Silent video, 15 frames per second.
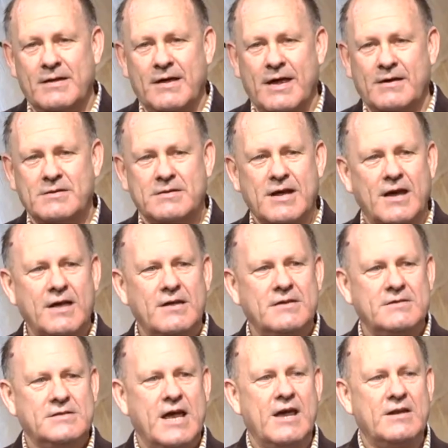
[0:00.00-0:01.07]
And today,
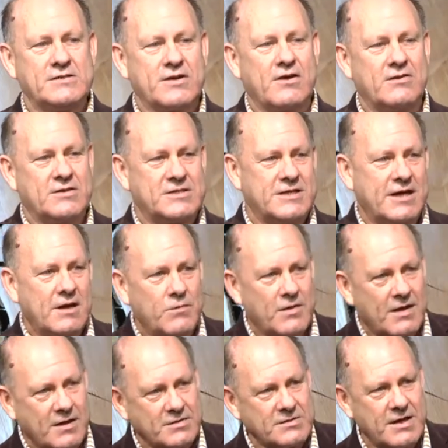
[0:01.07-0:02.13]
Jan is going to share with
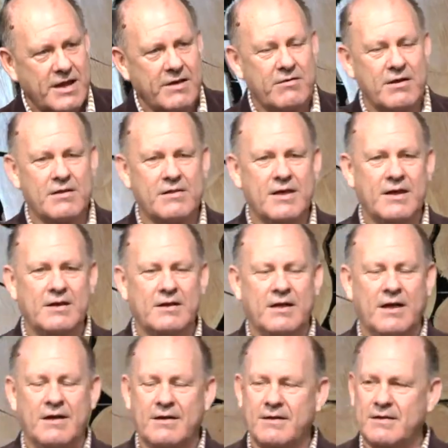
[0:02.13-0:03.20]
us an area that
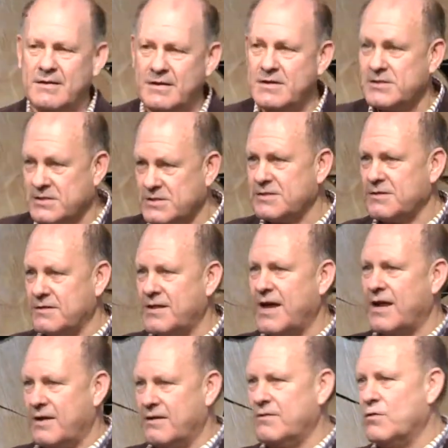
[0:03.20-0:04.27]
uh, is
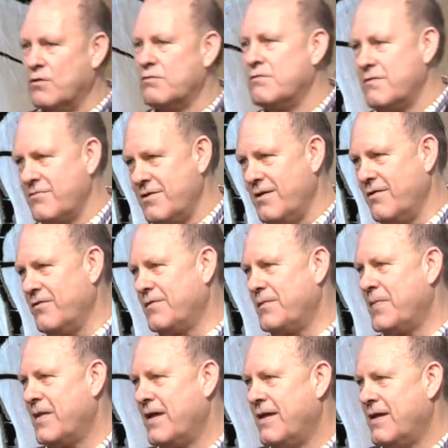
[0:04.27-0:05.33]
that order of things.
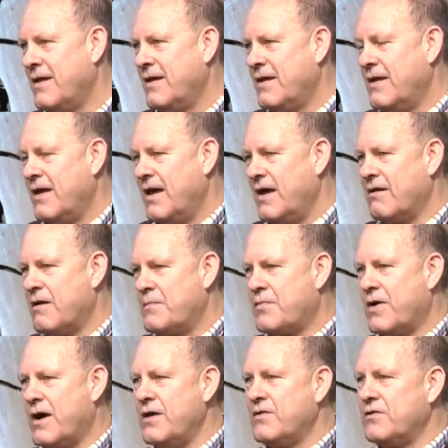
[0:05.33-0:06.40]
And I
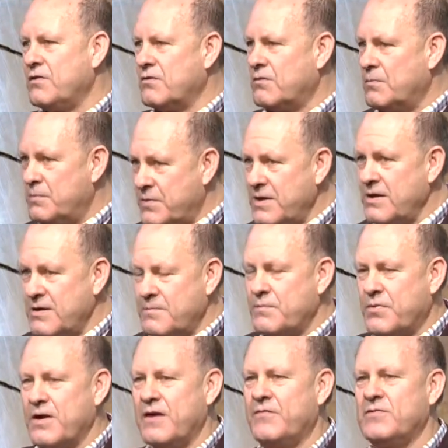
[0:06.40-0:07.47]
pray that you will be in
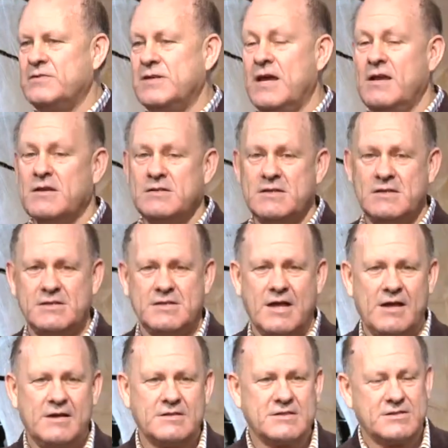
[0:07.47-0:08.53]
prayer for Jan as she shares.